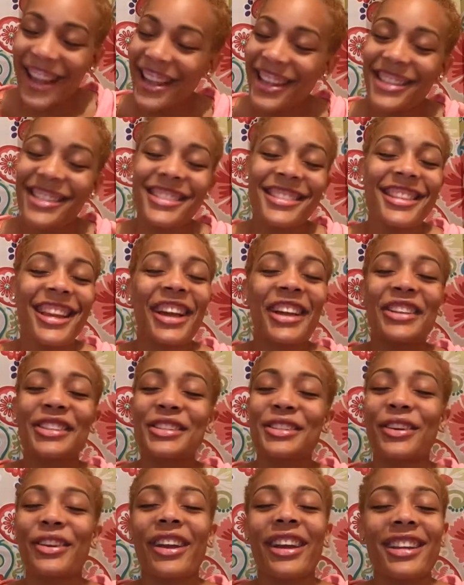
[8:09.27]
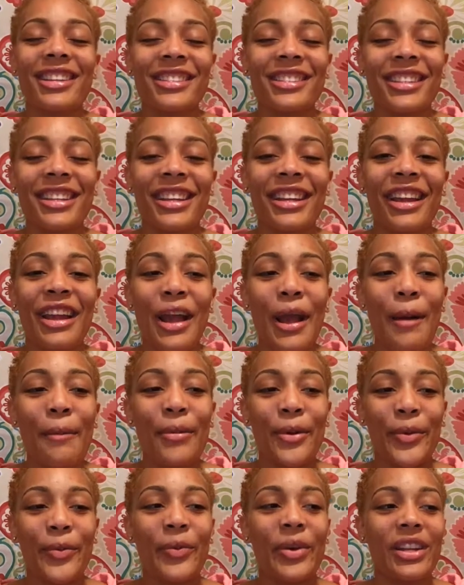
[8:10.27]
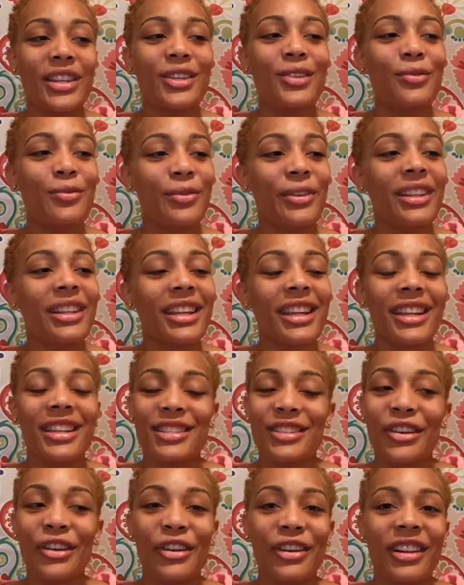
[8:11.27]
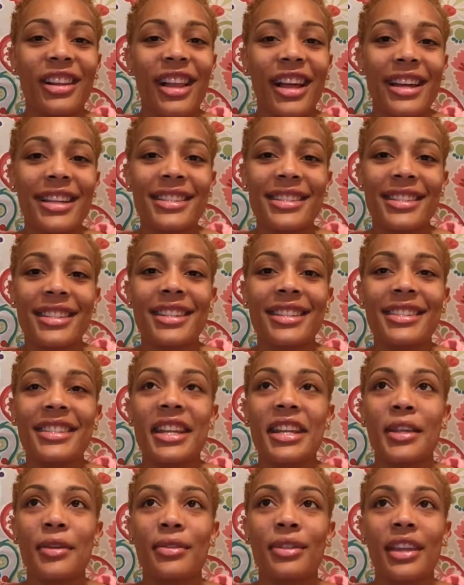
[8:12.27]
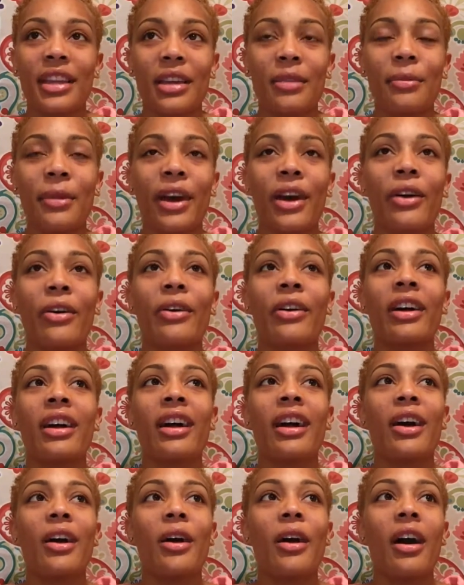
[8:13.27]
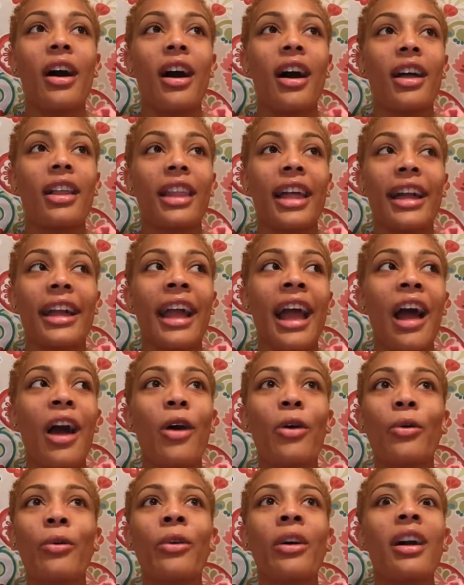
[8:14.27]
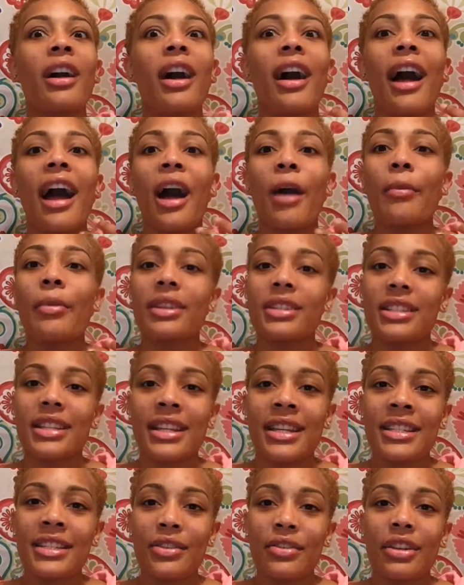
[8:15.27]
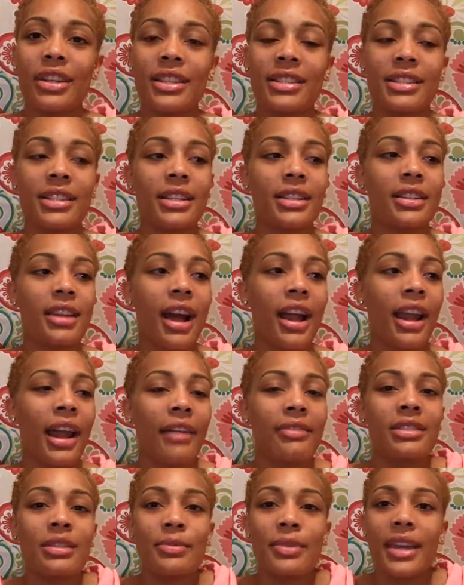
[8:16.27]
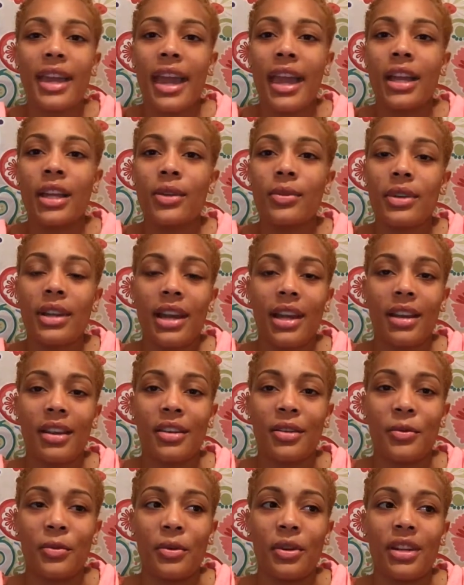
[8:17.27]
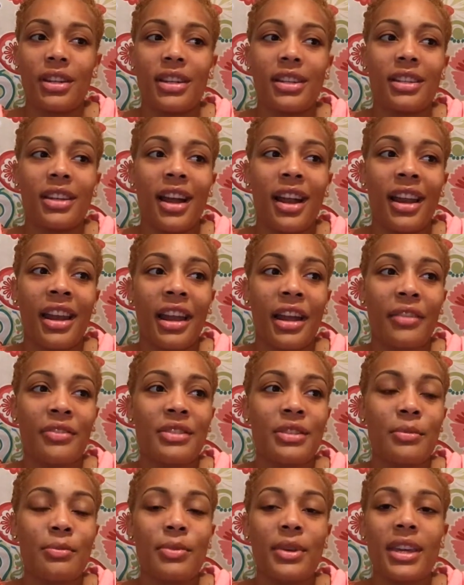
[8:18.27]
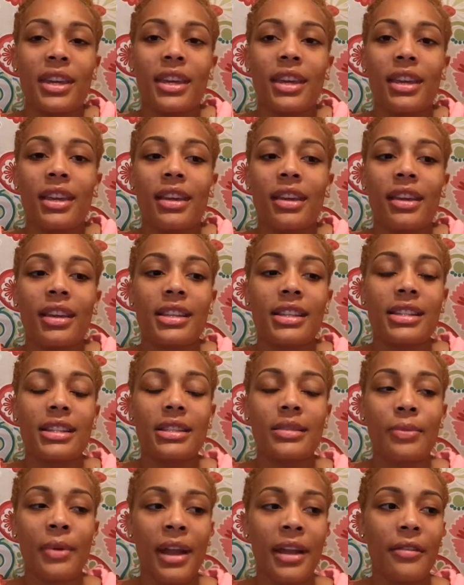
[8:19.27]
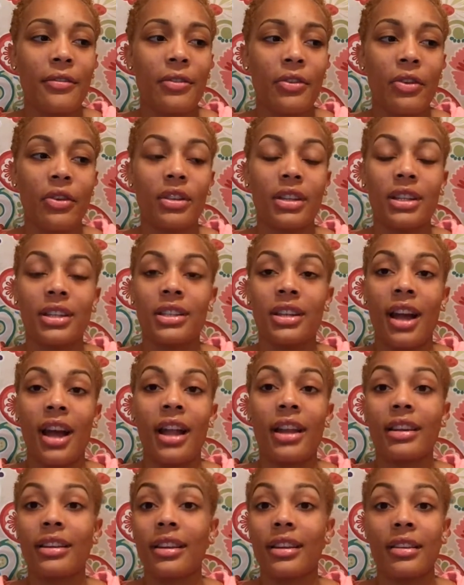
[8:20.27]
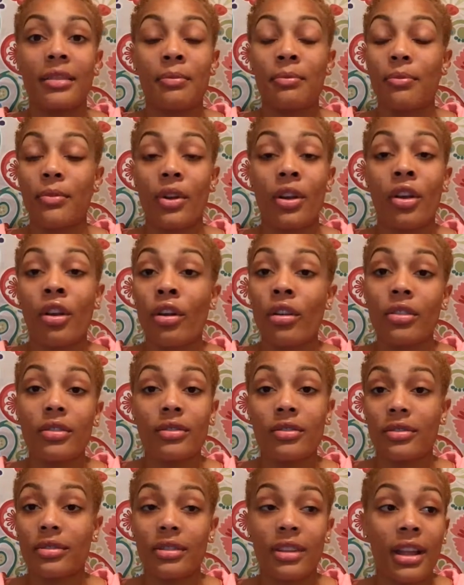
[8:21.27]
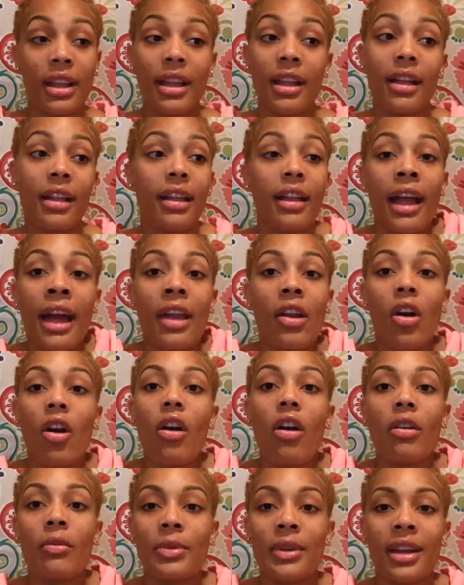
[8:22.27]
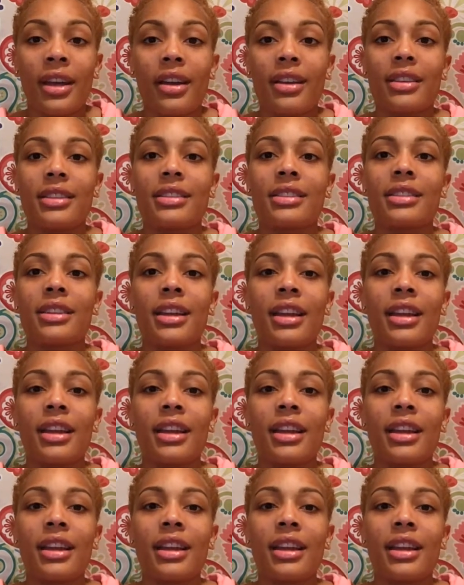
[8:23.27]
It sounds crazy, but when you really internalize this and you think about how much easier it is to not have to be angry at anyone and not have to be spiteful and not hurt at all, because